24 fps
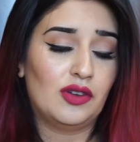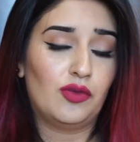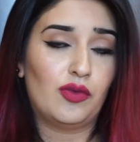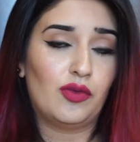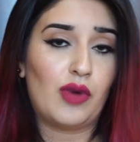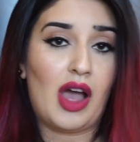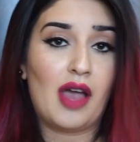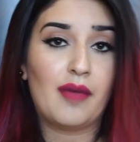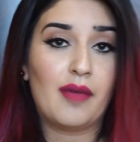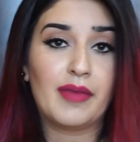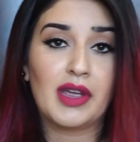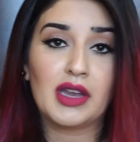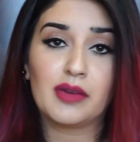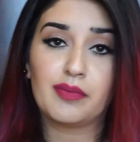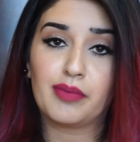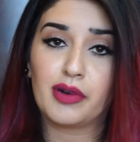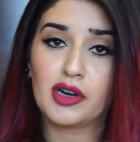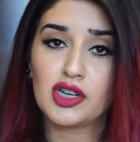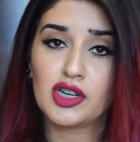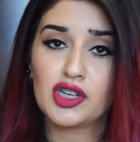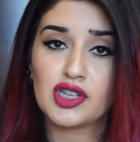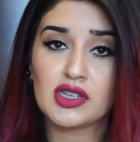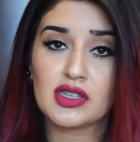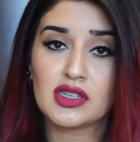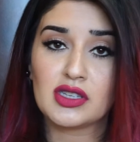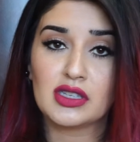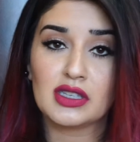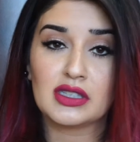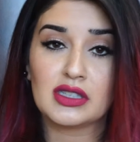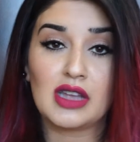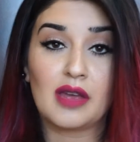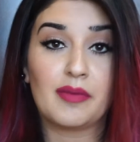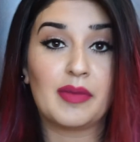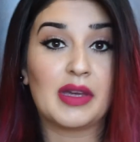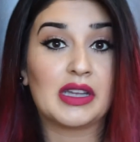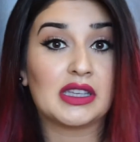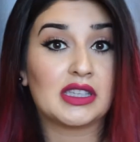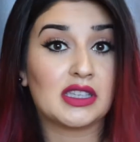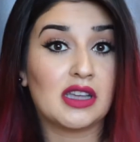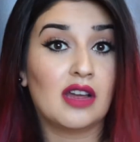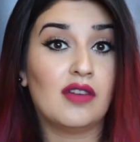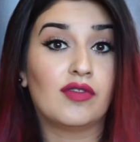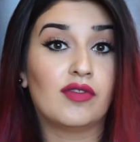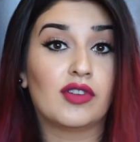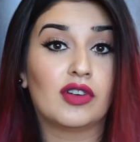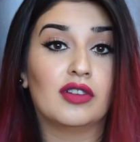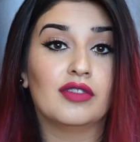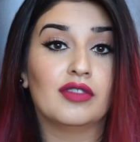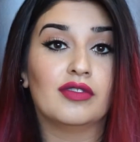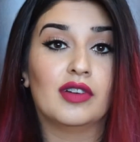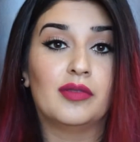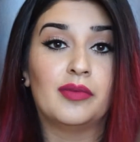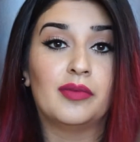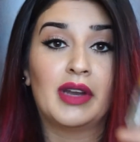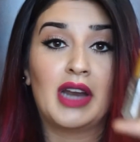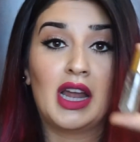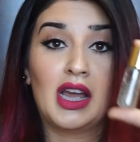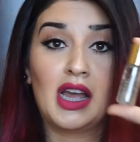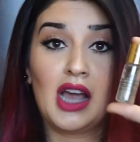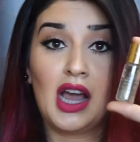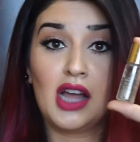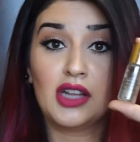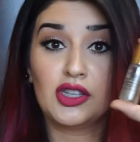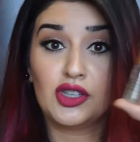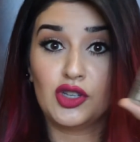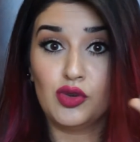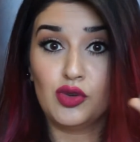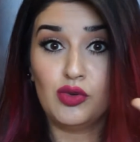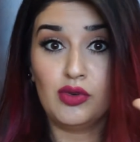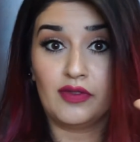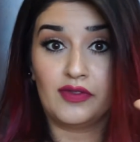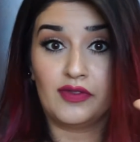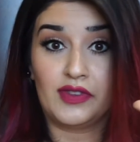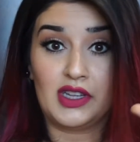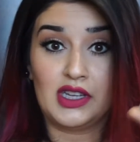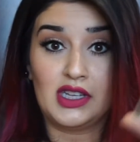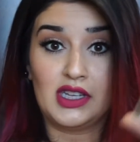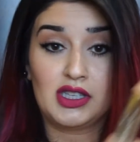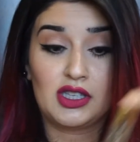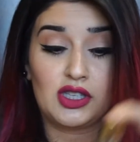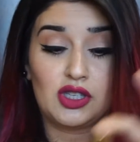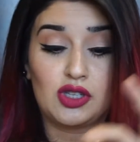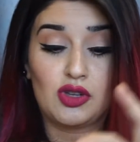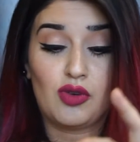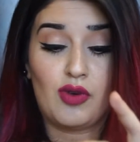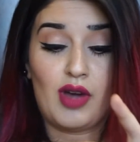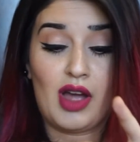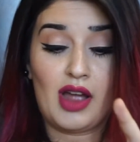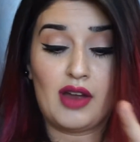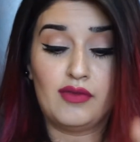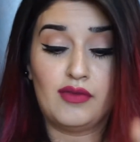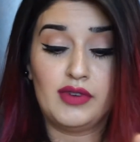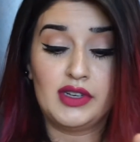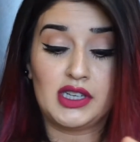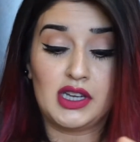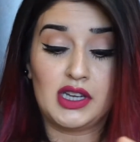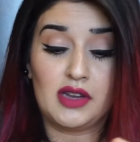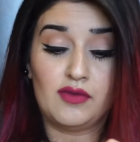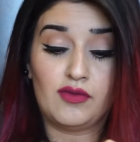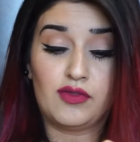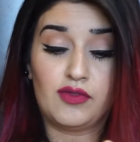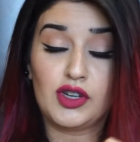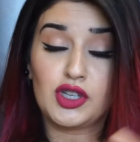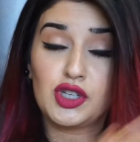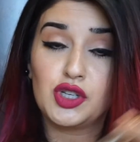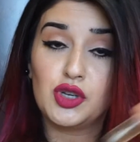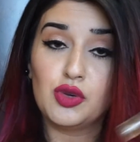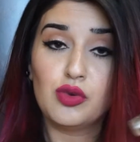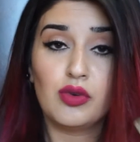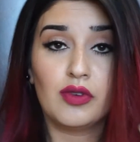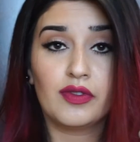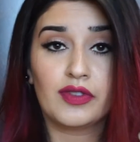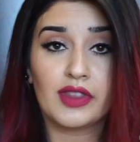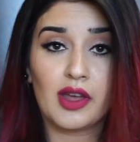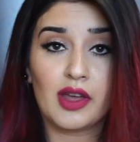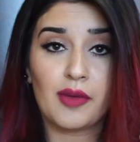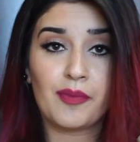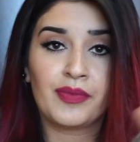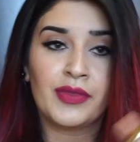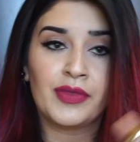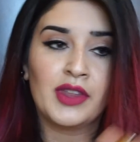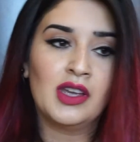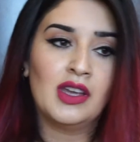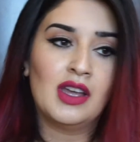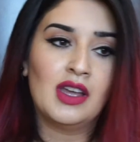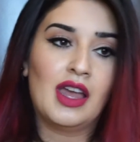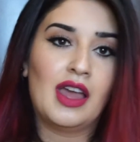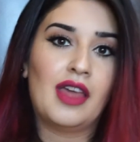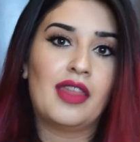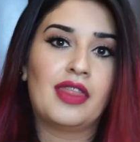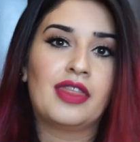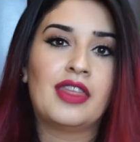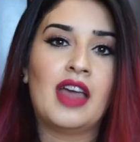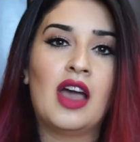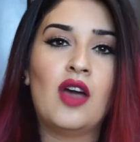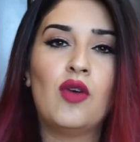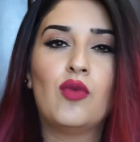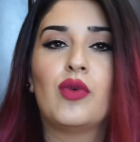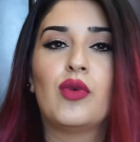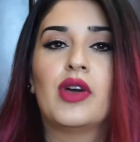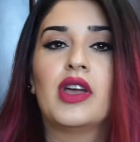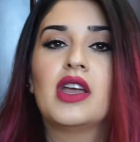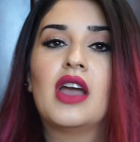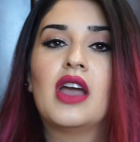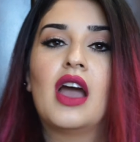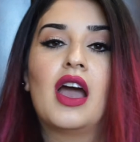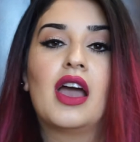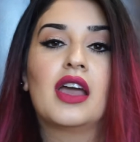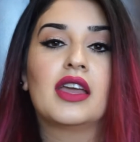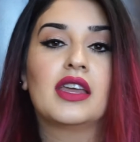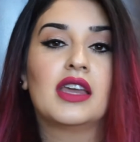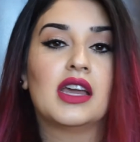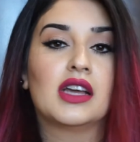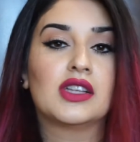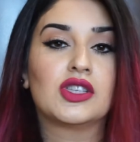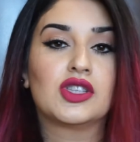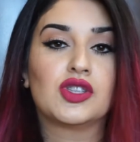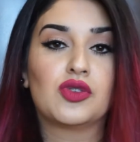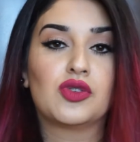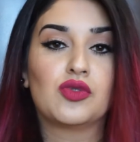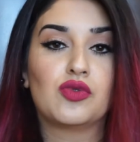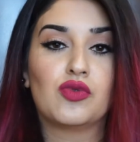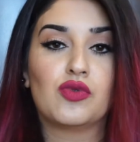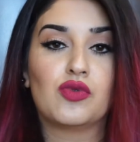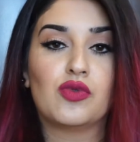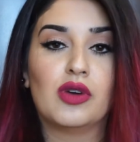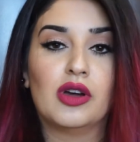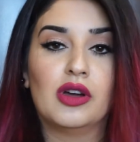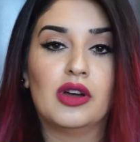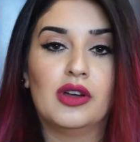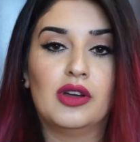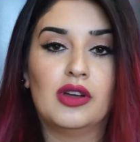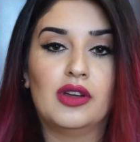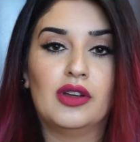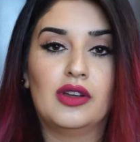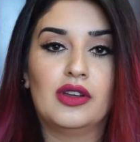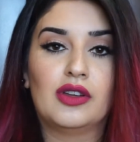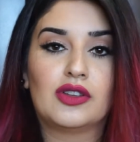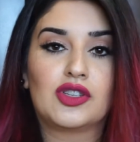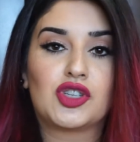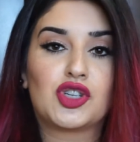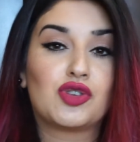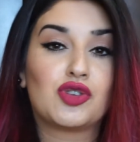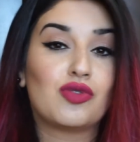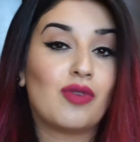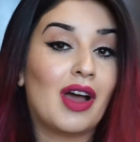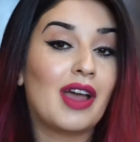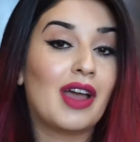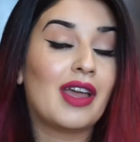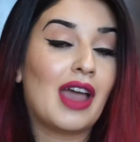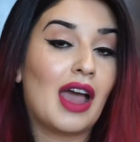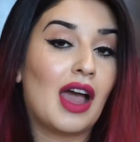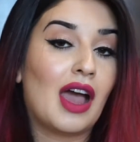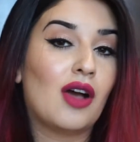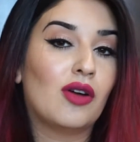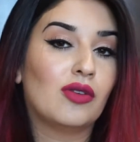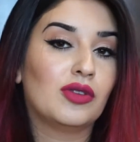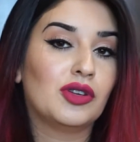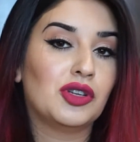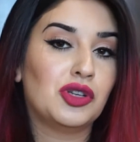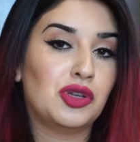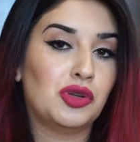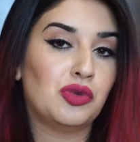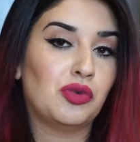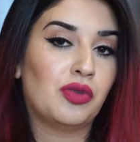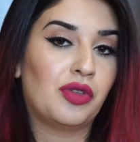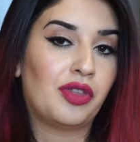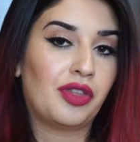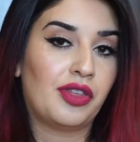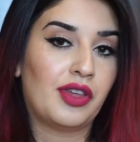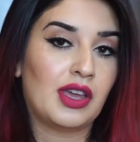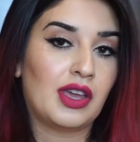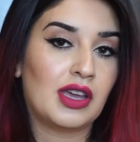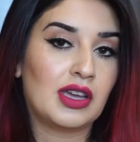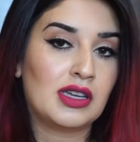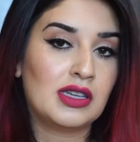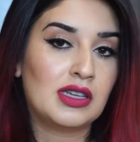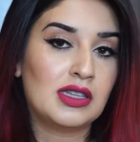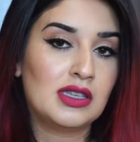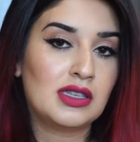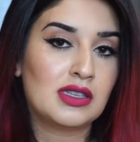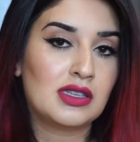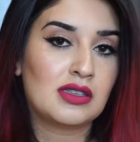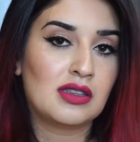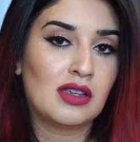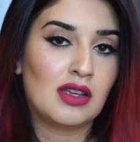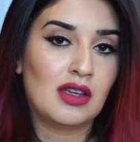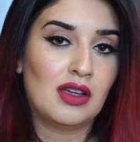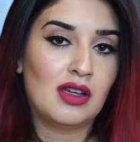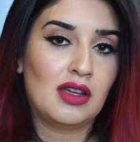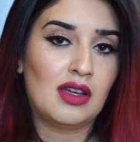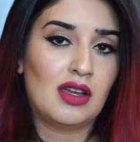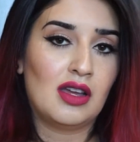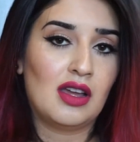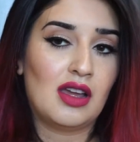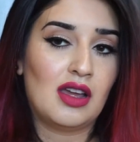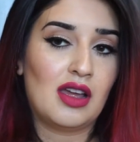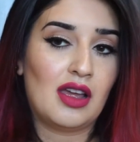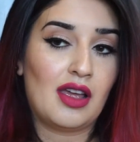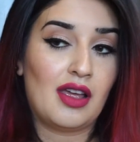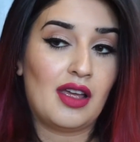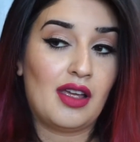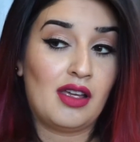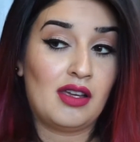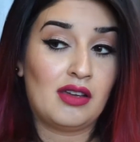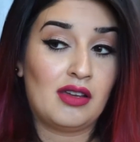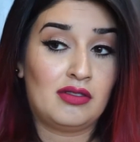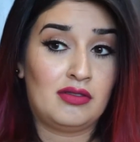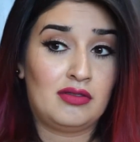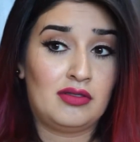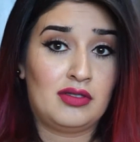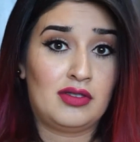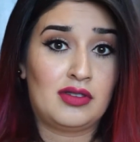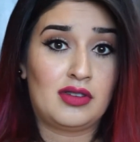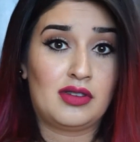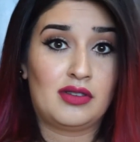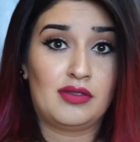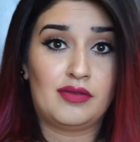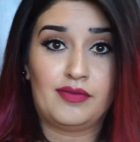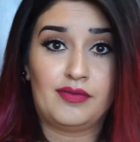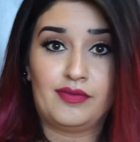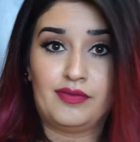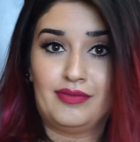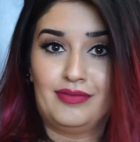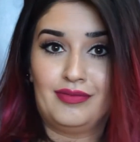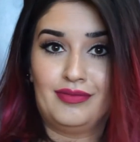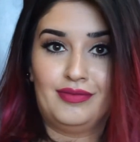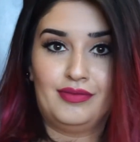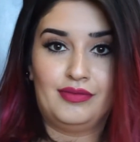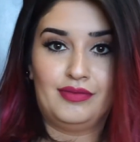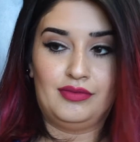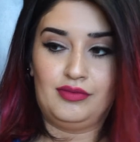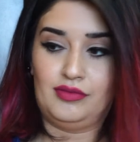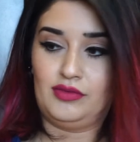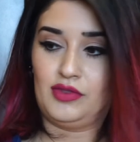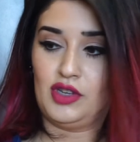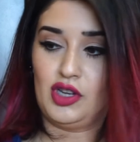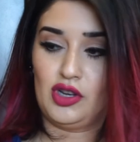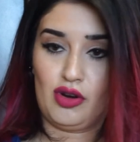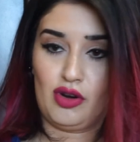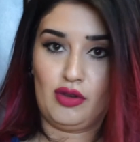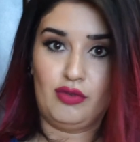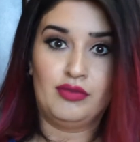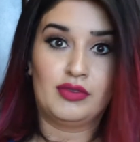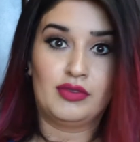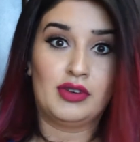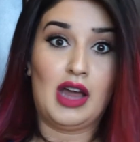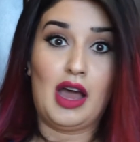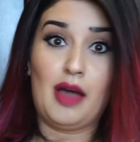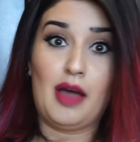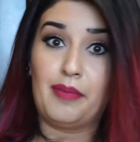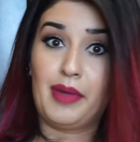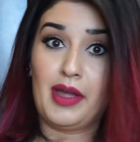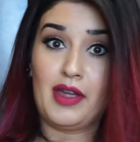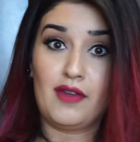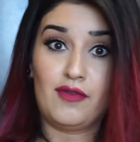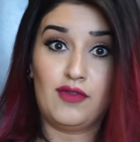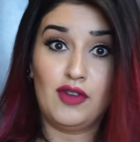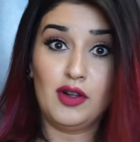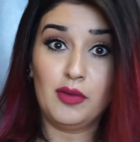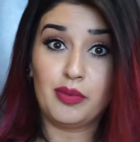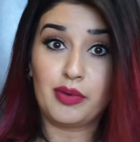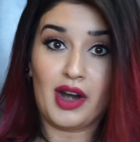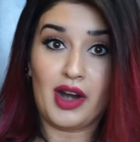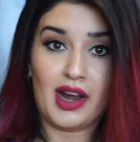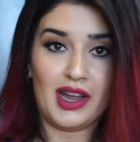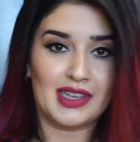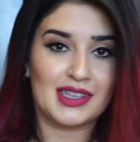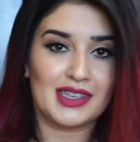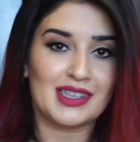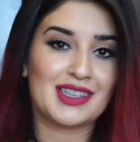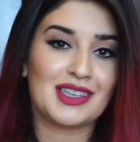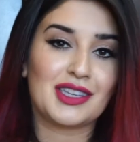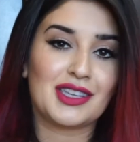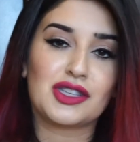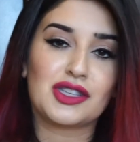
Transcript: I made purchases. I made several of them, and I got 2 of these, so I redeemed for 2 of them, and that way I get to try out new things and, you know, not pay full price.